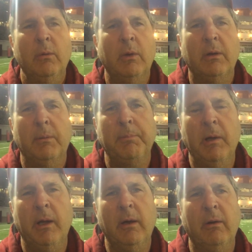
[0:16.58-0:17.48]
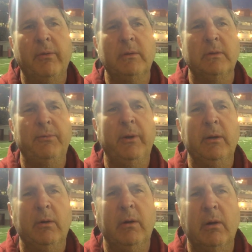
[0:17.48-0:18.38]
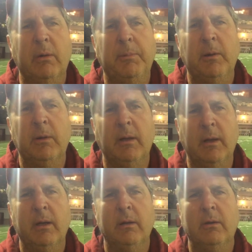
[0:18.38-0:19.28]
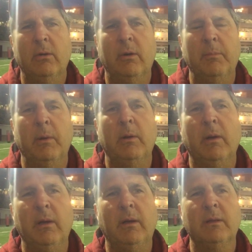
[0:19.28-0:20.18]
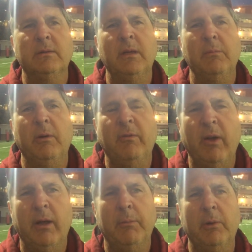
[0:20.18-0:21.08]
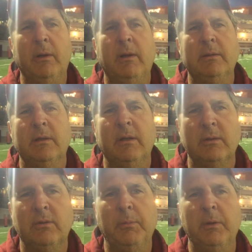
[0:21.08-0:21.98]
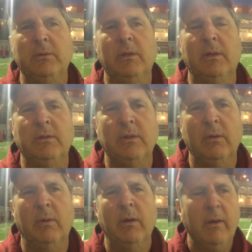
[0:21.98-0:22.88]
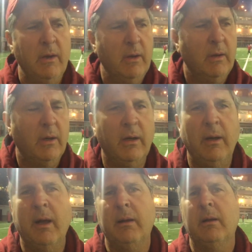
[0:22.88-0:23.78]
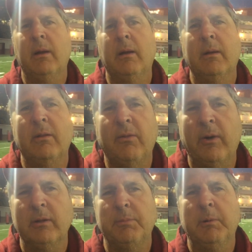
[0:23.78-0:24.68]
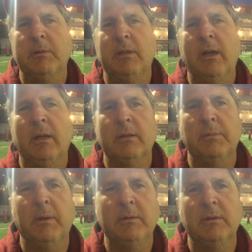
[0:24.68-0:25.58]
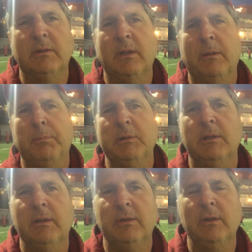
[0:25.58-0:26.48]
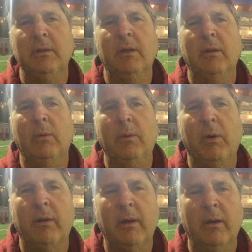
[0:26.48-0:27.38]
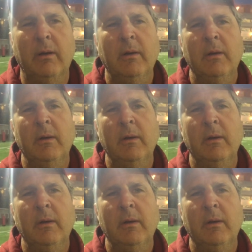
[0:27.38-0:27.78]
what they're playing, or if there's a failure on our part to get it to them. But it does seem we've had pretty decent distribution this year, with uh, not uh, as far as personnel as much as uh, position. You know, we want the